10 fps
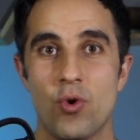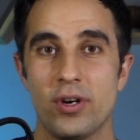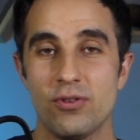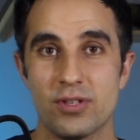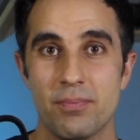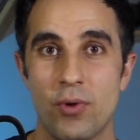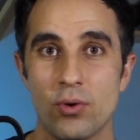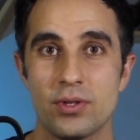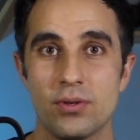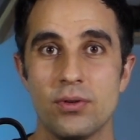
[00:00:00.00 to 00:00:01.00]
than you're
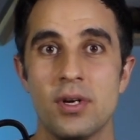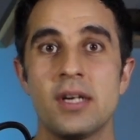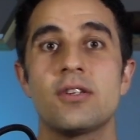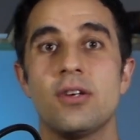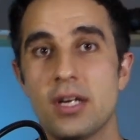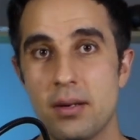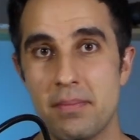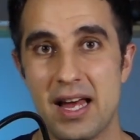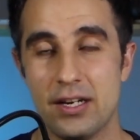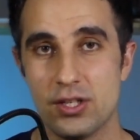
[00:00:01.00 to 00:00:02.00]
supposed to, so you're going to
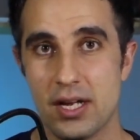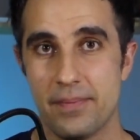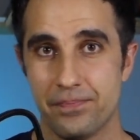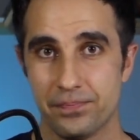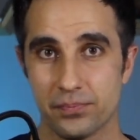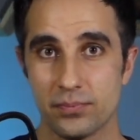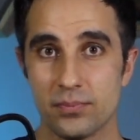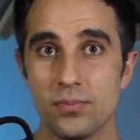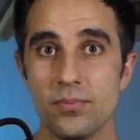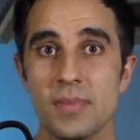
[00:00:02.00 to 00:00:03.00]
manage that.
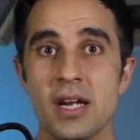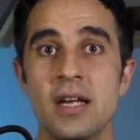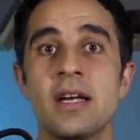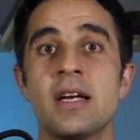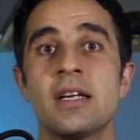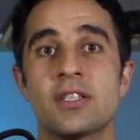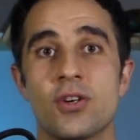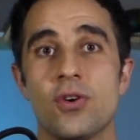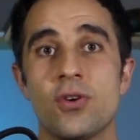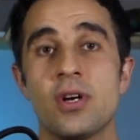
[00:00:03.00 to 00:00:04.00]

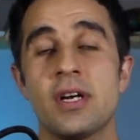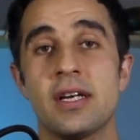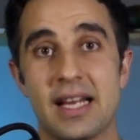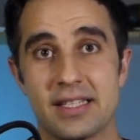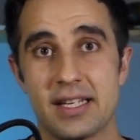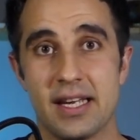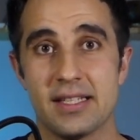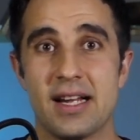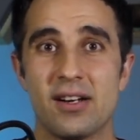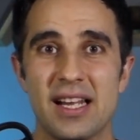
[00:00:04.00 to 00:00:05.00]
So that's the
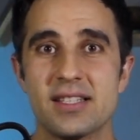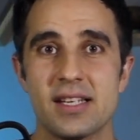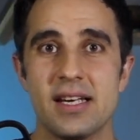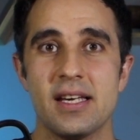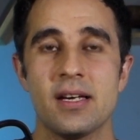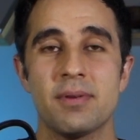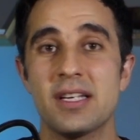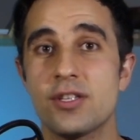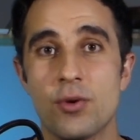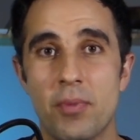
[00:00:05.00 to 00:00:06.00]
case. Now let's say,
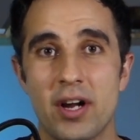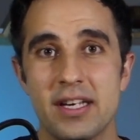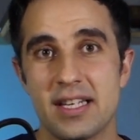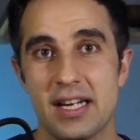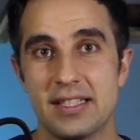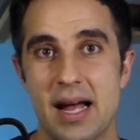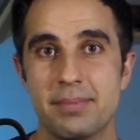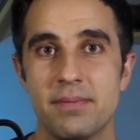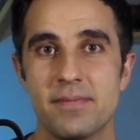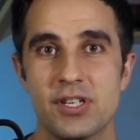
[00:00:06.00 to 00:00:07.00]
because your body is an
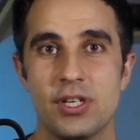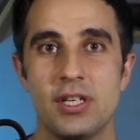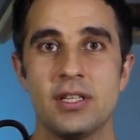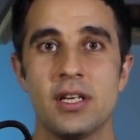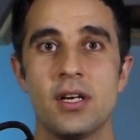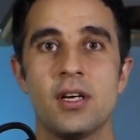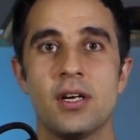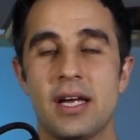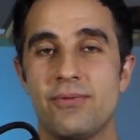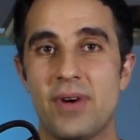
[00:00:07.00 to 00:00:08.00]
adaptive machine
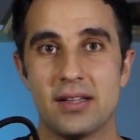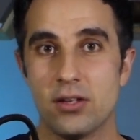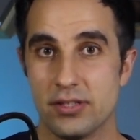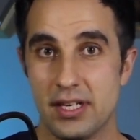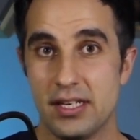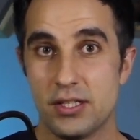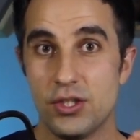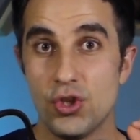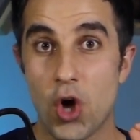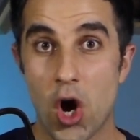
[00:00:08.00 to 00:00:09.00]
and fat loss is
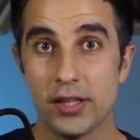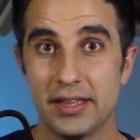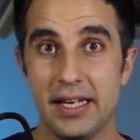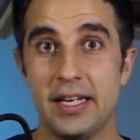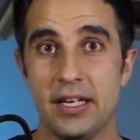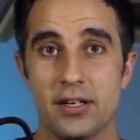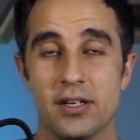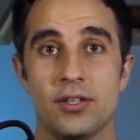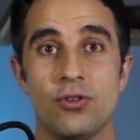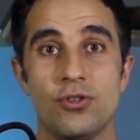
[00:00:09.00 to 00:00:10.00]
not linear,
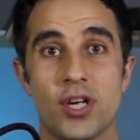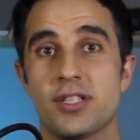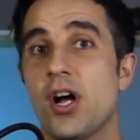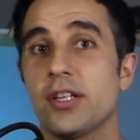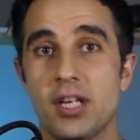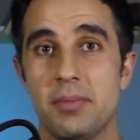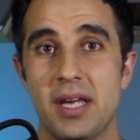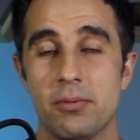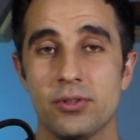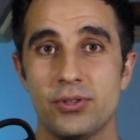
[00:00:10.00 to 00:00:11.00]
you're just not going to be
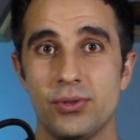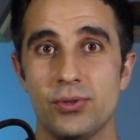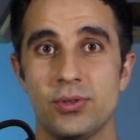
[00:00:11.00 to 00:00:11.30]
able to,